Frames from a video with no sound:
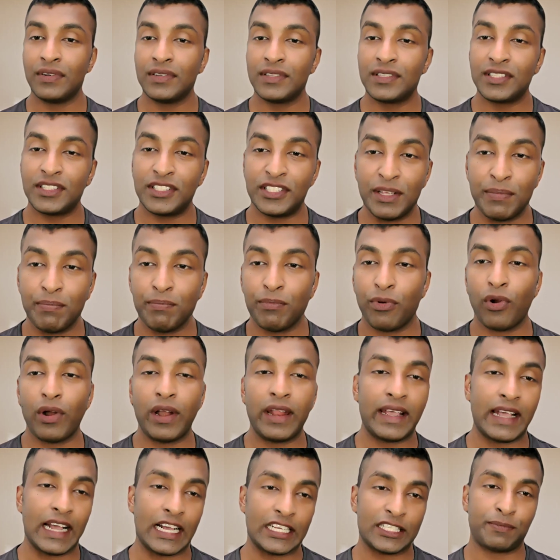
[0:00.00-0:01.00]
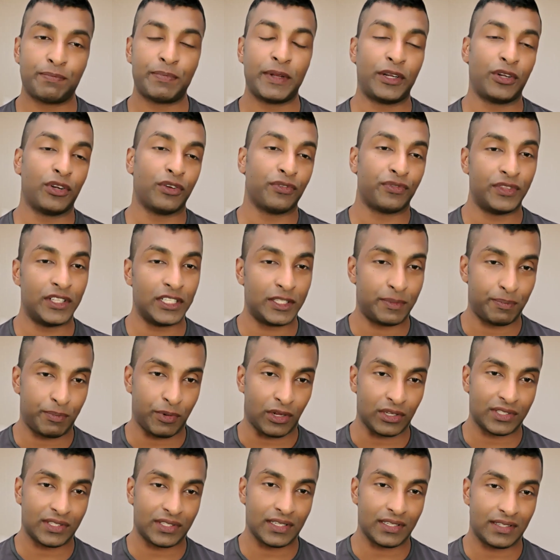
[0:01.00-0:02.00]
symbolic aspect of this
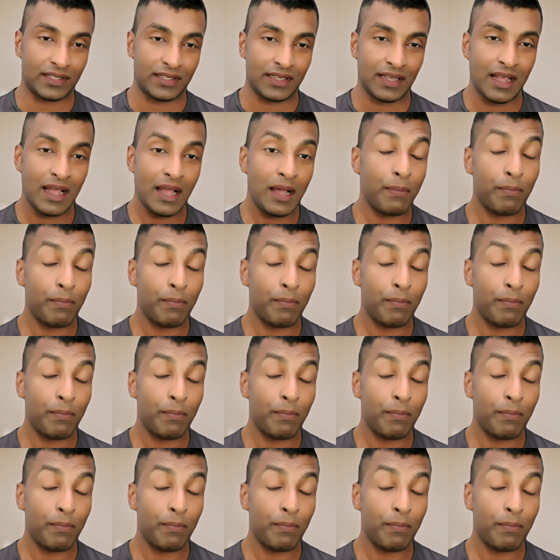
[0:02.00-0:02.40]
process,